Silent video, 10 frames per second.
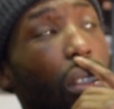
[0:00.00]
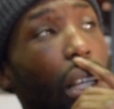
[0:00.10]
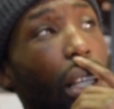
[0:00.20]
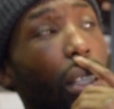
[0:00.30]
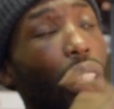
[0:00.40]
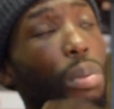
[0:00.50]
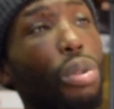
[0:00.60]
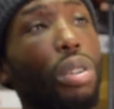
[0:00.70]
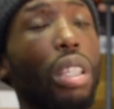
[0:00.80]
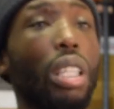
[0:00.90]
And then I'm
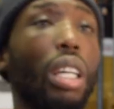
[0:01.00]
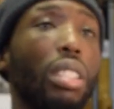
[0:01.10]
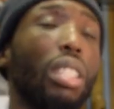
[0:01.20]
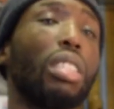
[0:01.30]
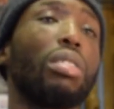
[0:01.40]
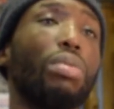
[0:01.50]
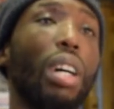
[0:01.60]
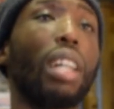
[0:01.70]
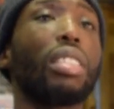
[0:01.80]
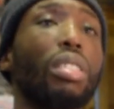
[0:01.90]
looking, I said,
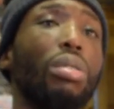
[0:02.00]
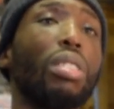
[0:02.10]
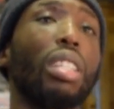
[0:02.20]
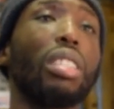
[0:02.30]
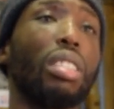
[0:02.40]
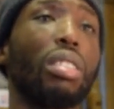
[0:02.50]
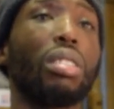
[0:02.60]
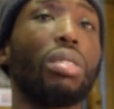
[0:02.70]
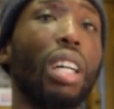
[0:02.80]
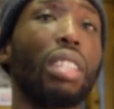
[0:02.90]
Isaac, you've done this,
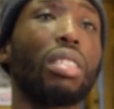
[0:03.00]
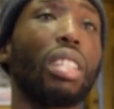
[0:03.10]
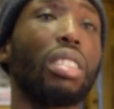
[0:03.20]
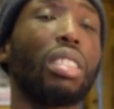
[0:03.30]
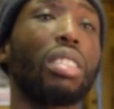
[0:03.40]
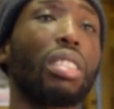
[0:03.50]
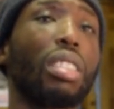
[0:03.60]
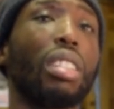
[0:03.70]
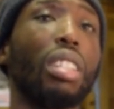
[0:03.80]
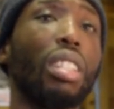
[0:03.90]
you guys done this.
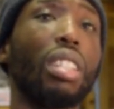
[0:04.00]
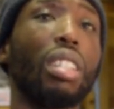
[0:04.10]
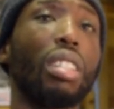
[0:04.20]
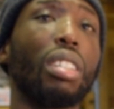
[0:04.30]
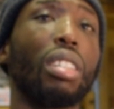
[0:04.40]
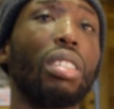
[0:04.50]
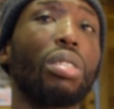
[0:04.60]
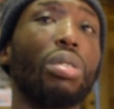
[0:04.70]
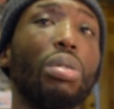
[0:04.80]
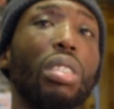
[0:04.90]

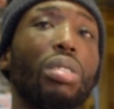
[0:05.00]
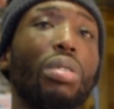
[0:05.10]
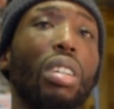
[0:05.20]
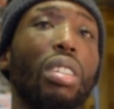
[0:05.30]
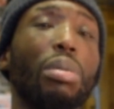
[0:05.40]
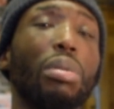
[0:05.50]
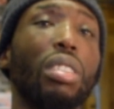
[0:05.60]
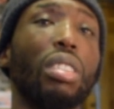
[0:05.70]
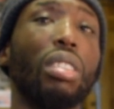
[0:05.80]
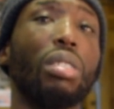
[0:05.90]
All this crowd come to
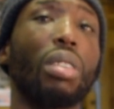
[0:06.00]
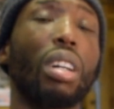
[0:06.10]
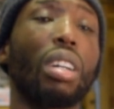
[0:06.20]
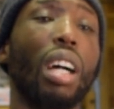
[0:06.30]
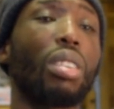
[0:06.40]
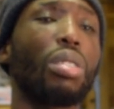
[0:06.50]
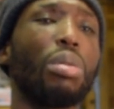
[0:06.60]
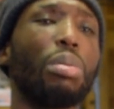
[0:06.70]
see you. I couldn't.